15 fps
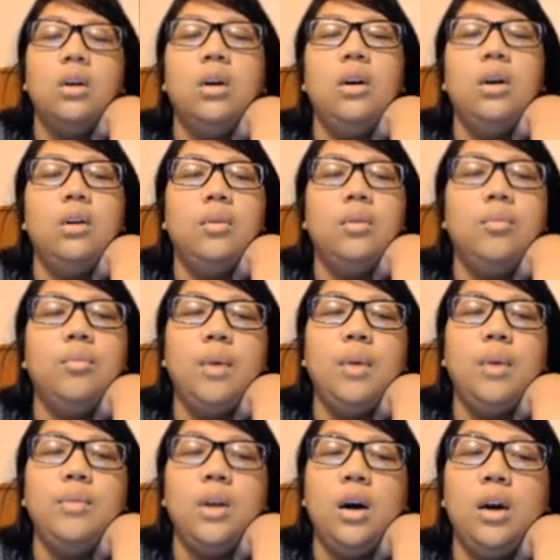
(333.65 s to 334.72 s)

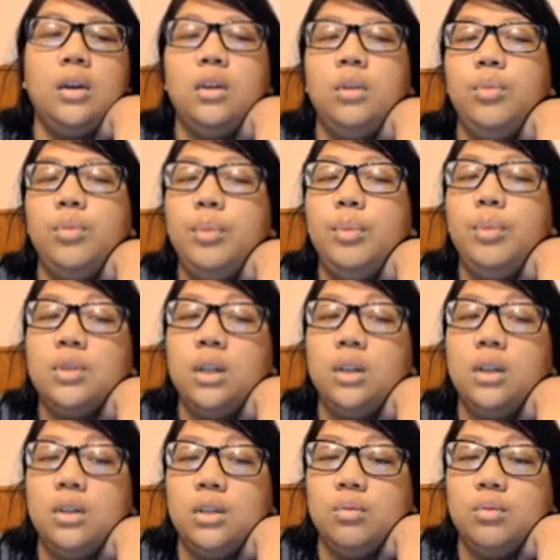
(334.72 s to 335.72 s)
I'm not going to be posting this